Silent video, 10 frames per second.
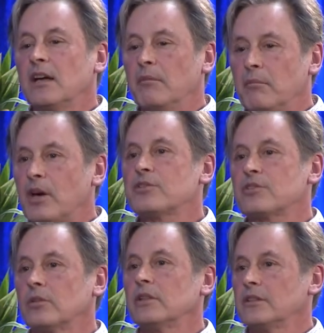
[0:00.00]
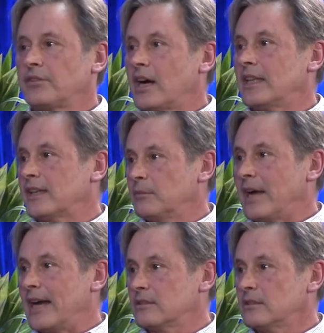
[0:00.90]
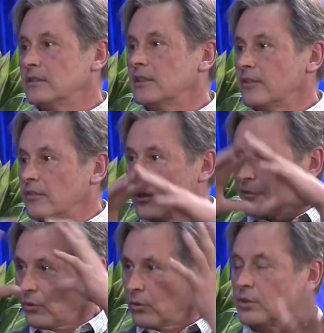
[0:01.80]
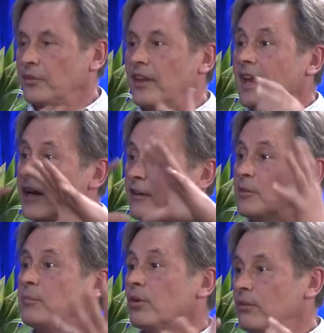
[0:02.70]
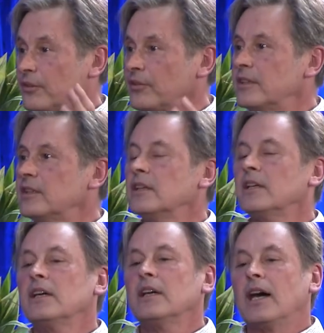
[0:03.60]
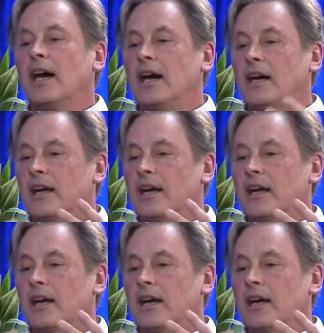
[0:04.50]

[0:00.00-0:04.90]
Most soil is highly compacted. It's lost all its mm. air and porosity. Uh,